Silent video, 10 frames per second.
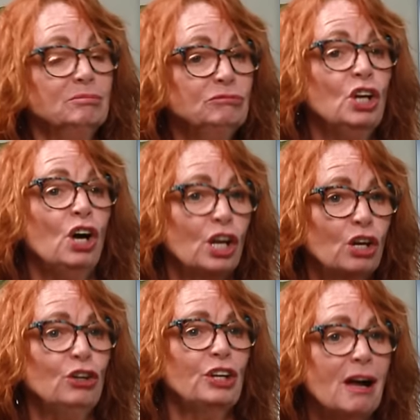not a
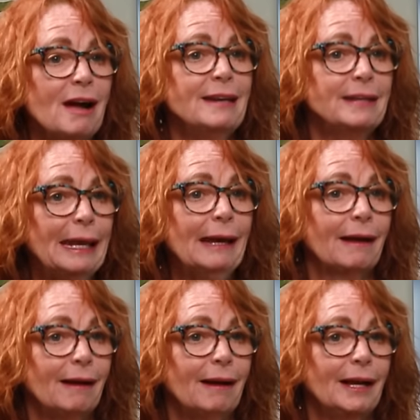good idea,
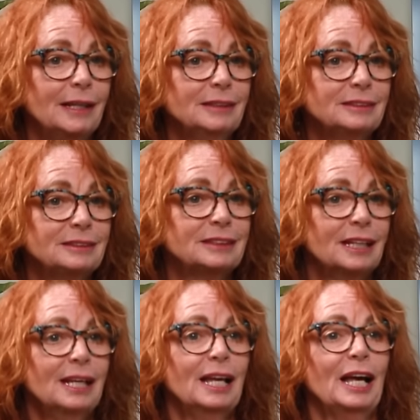guys.
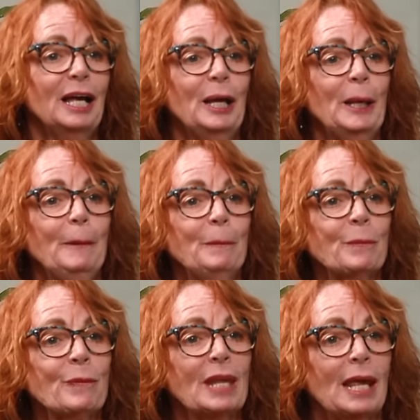
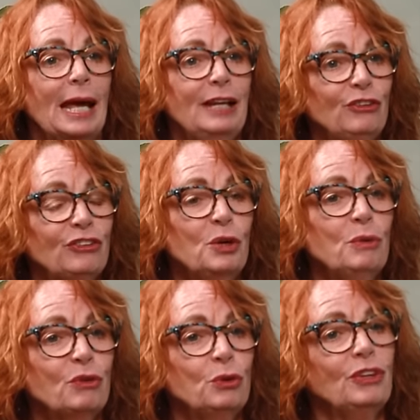And so,
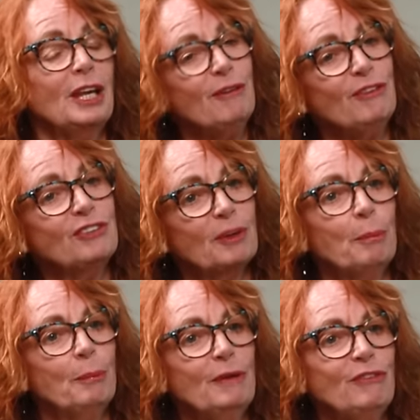of course, if as
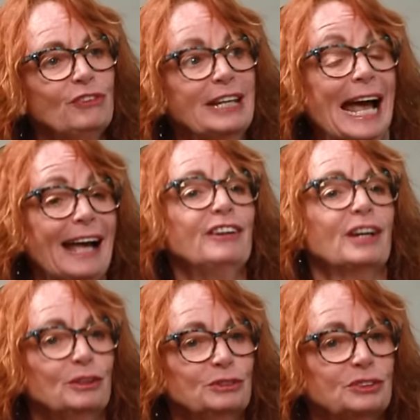an
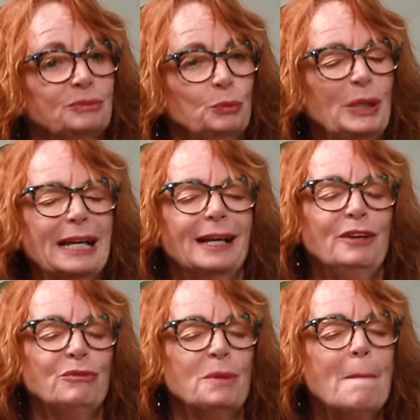adult, we kind
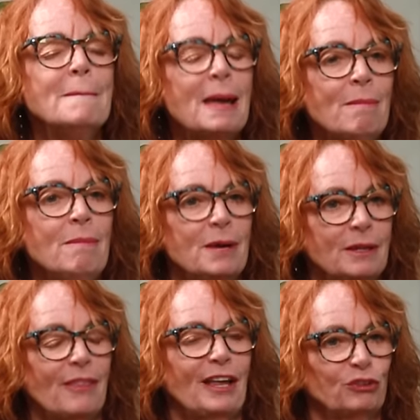of remember
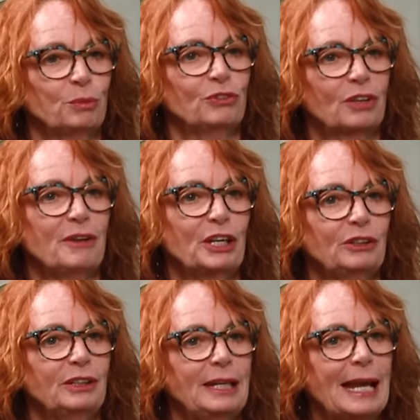that that's what's going on
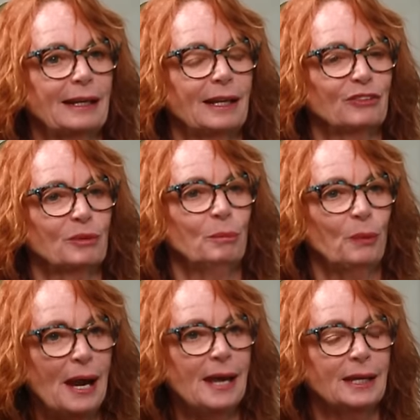in an adolescent
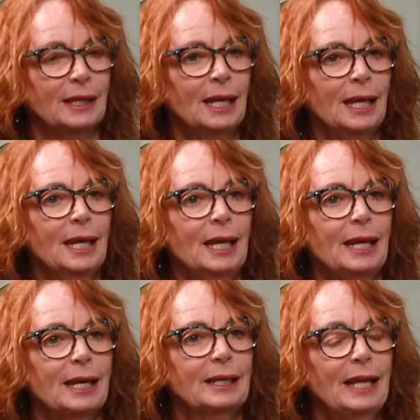brain,
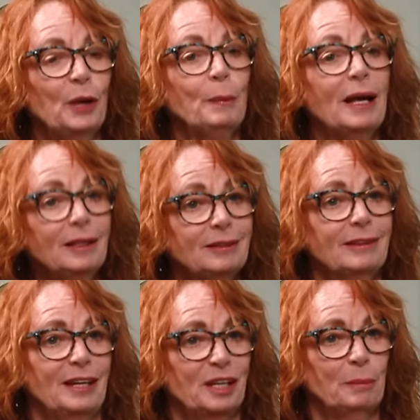it can help us
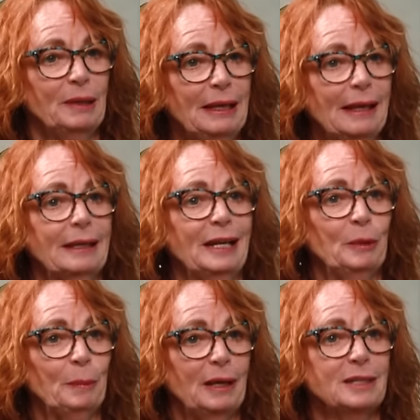take a beat. It can
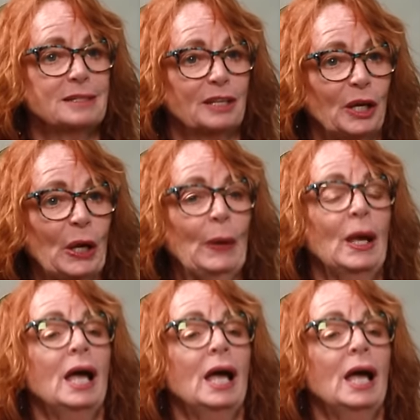help us go,